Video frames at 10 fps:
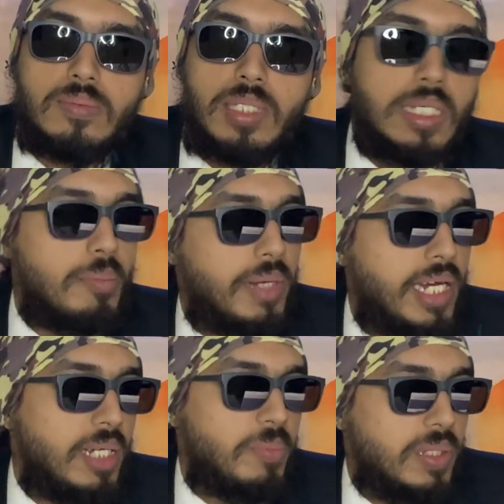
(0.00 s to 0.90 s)
India
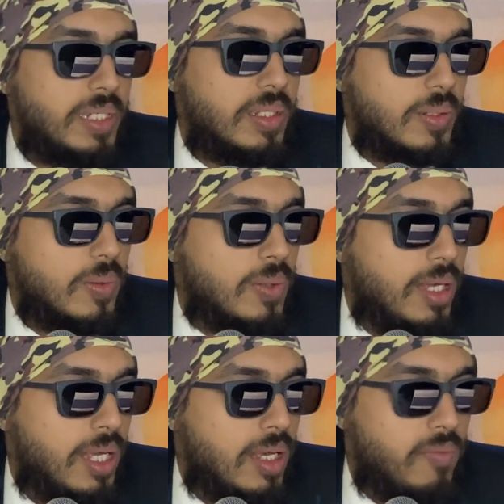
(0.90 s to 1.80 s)
might be,
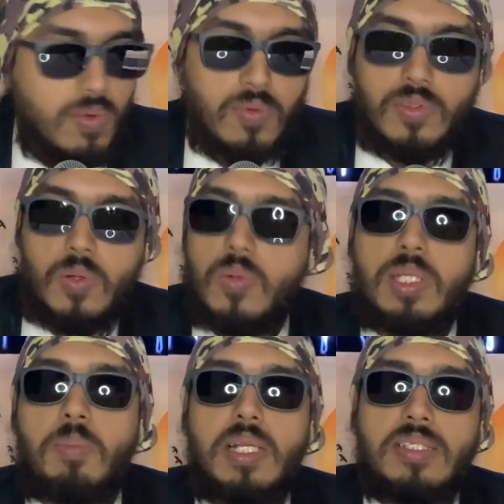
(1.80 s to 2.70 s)
one of the
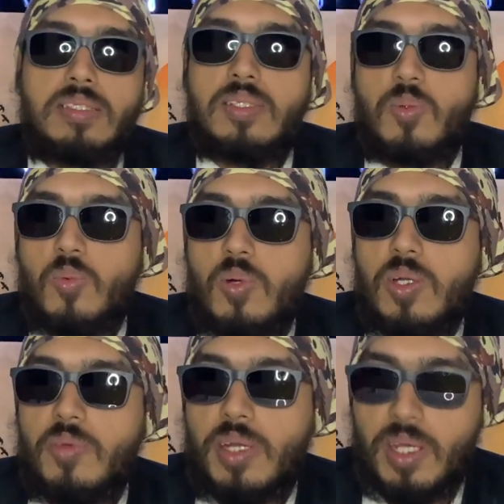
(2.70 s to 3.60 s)
only places in the
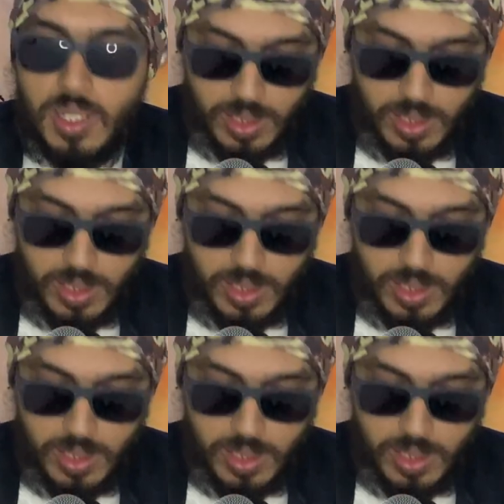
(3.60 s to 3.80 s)
world where